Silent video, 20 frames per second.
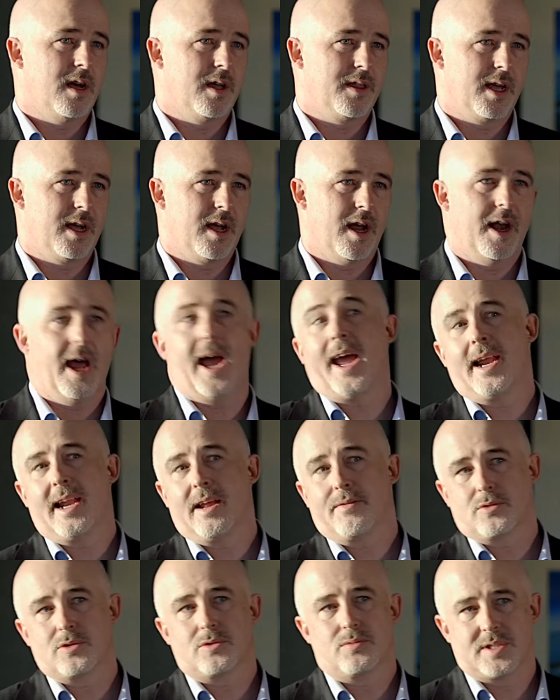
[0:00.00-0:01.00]
I think. And
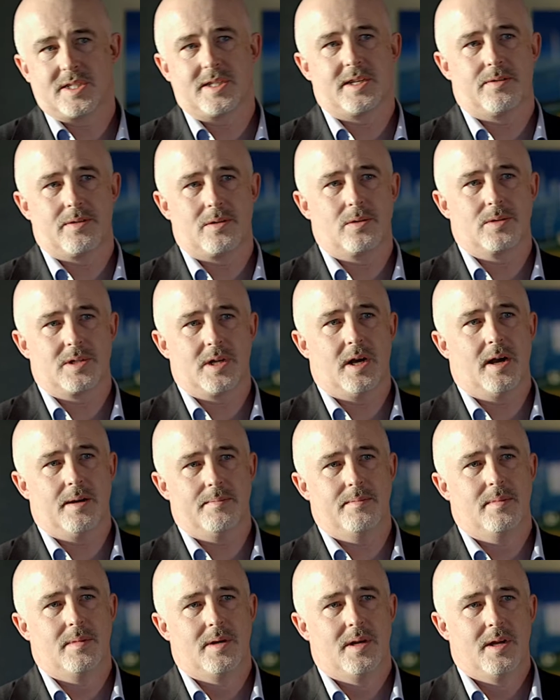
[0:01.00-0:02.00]
A-levels was a difficult
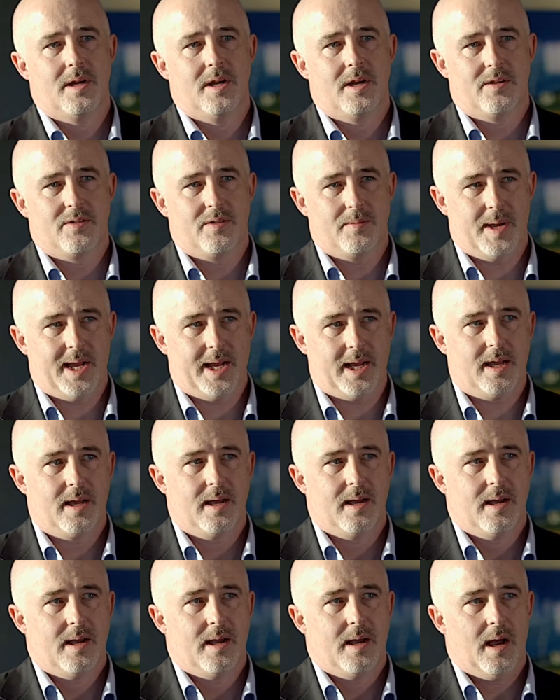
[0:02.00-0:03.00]
time for me.
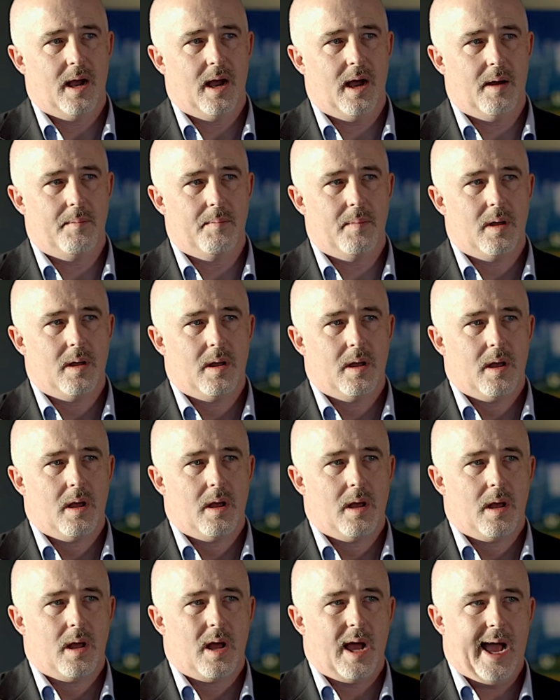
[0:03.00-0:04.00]

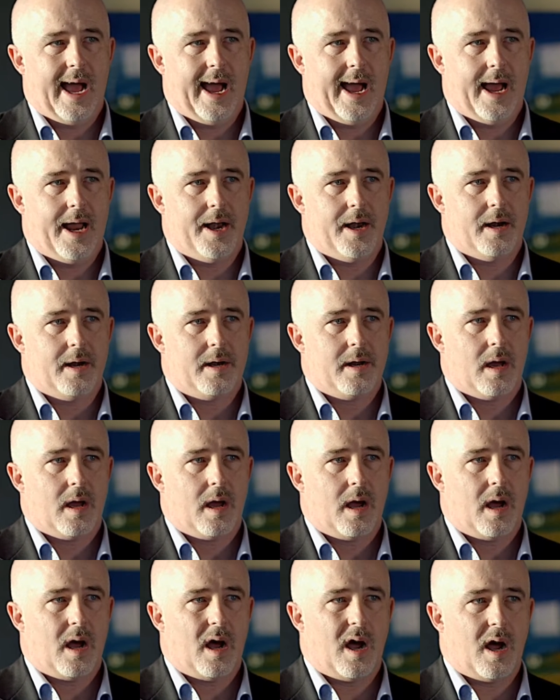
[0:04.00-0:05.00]
And
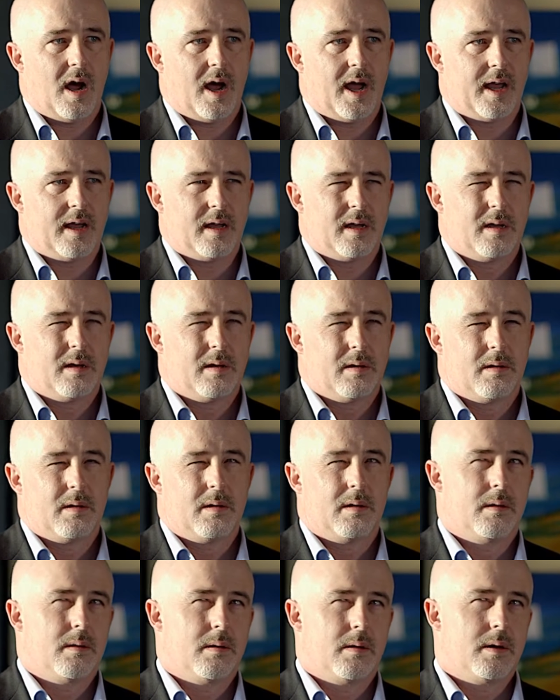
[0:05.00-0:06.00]
I
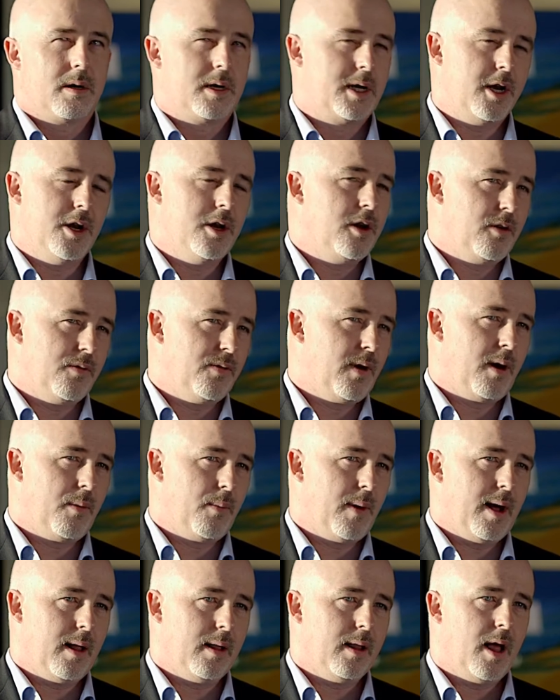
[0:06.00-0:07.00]
didn't do very
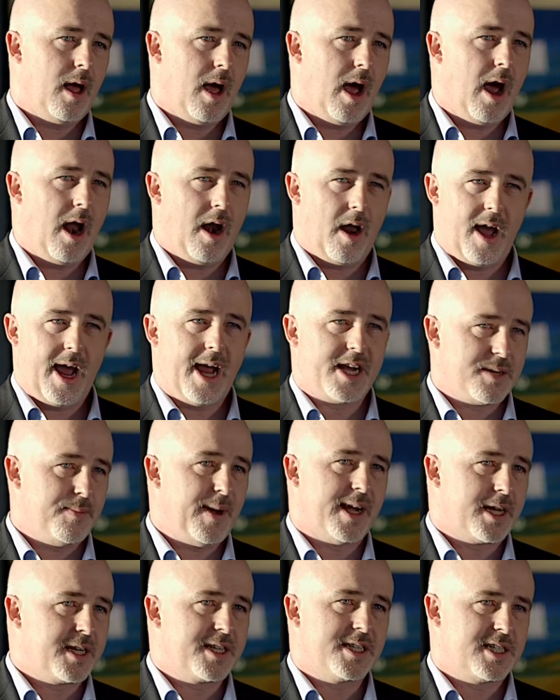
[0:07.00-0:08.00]
well, and I had to
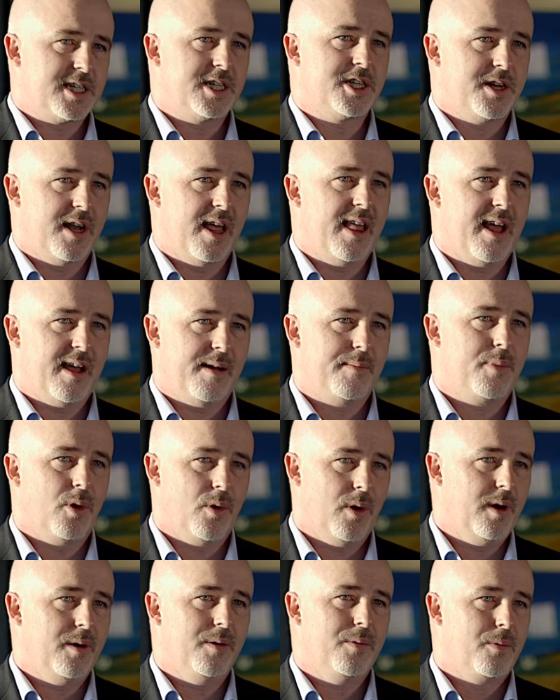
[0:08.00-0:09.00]
make a decision at that
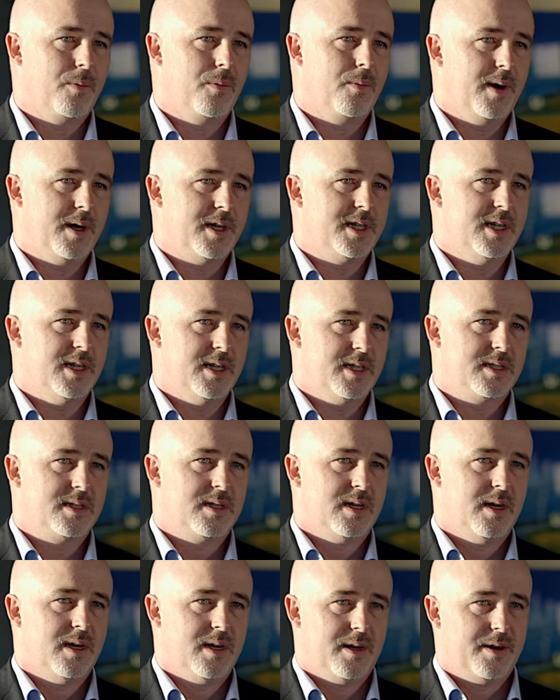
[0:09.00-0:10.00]
point, which is,
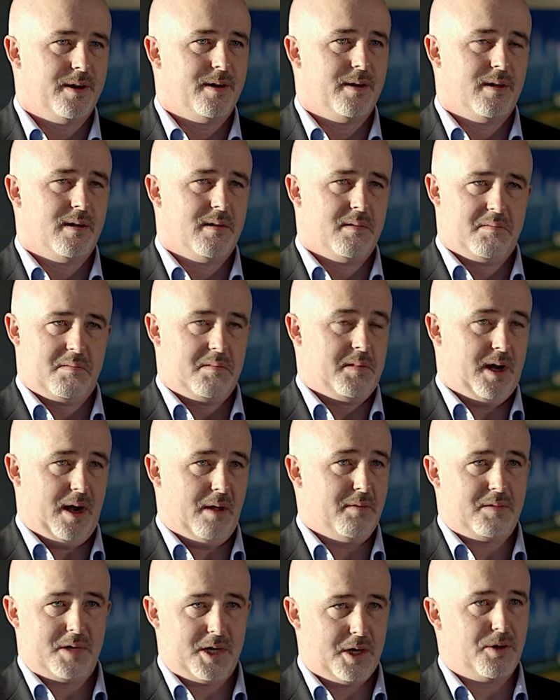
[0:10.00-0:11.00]
you
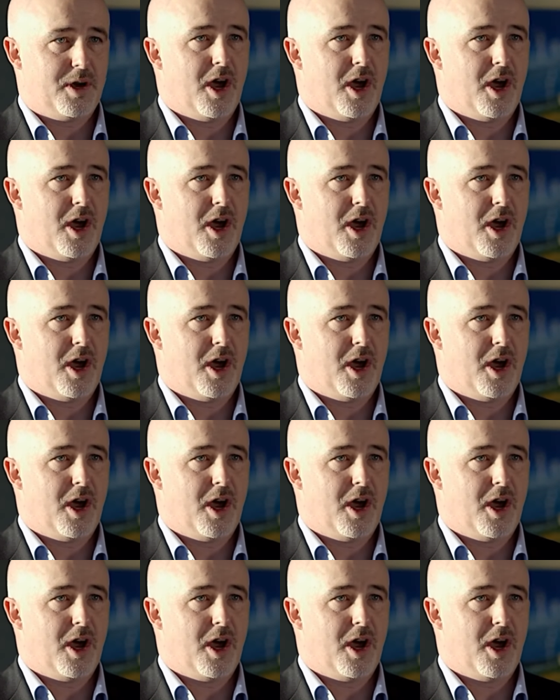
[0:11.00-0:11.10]
know, do you